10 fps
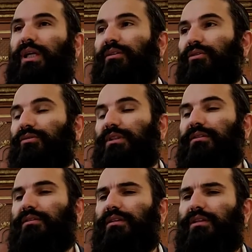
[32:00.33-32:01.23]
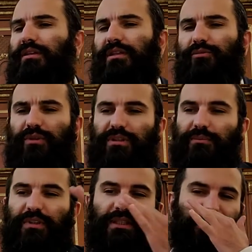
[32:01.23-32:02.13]
I know that I think one of the
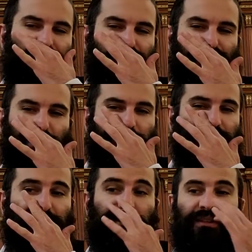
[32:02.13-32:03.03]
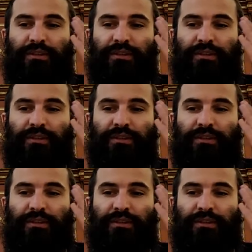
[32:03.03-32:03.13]
big Hasidic Rebbes,